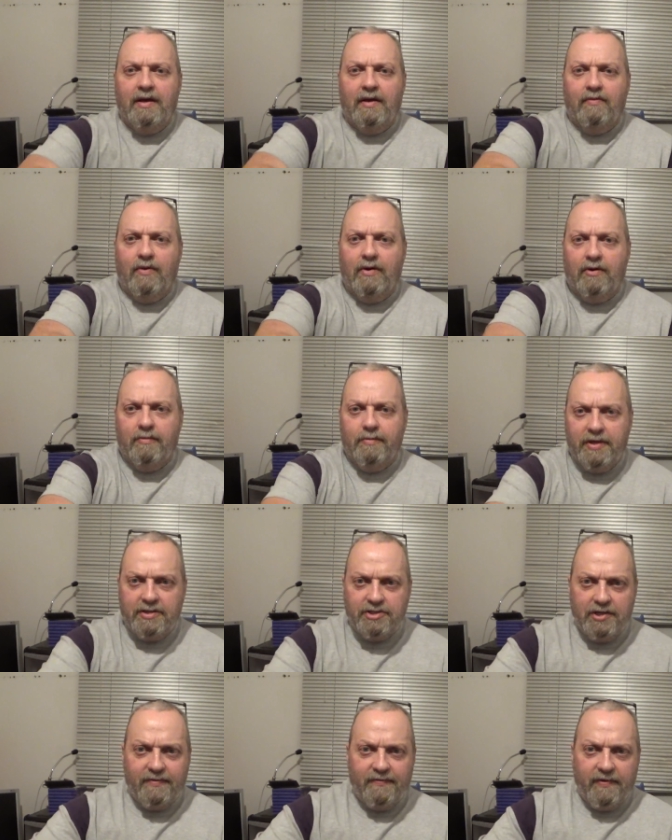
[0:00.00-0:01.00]
Well,
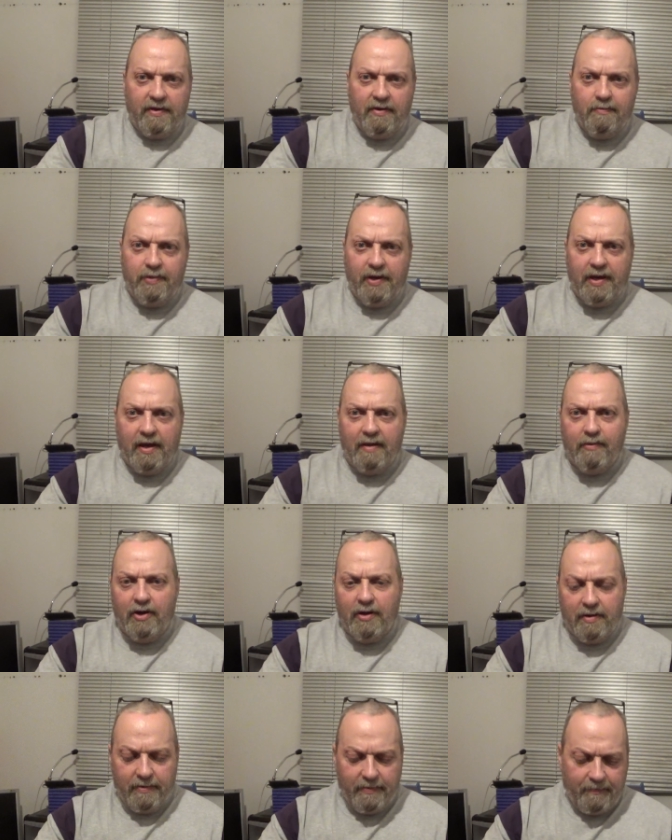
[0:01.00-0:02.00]
this is for you
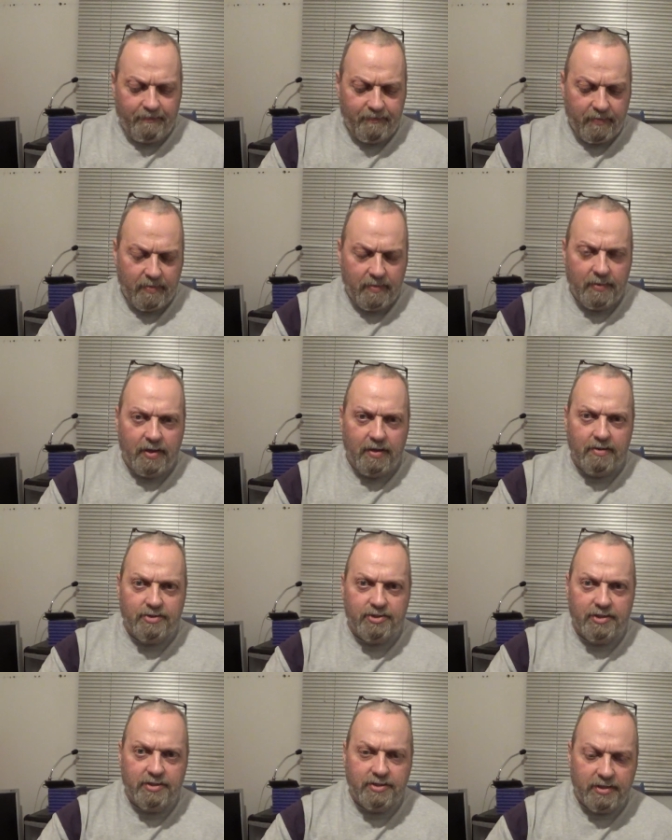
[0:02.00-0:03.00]
PMR
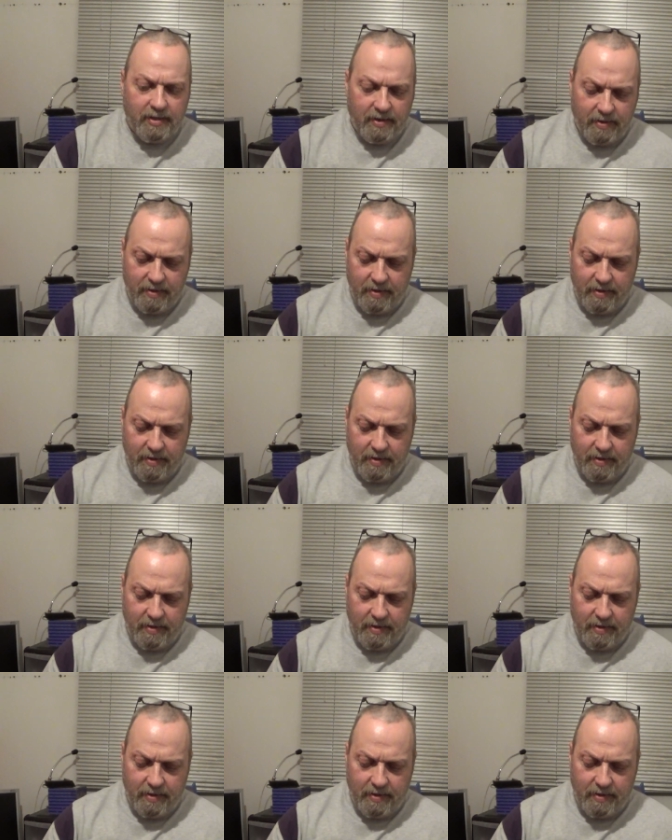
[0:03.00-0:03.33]
users.